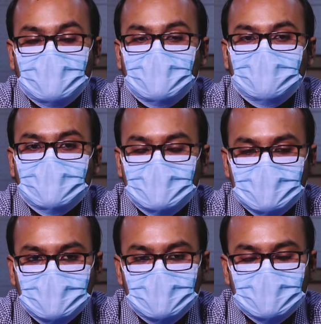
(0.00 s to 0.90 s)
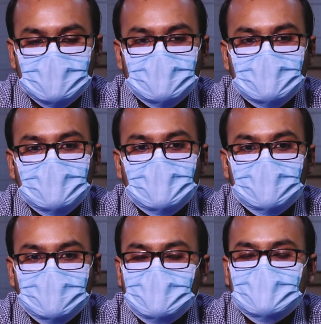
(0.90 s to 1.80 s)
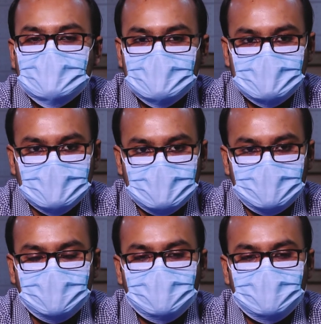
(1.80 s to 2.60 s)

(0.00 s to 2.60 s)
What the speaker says: Number two, precision.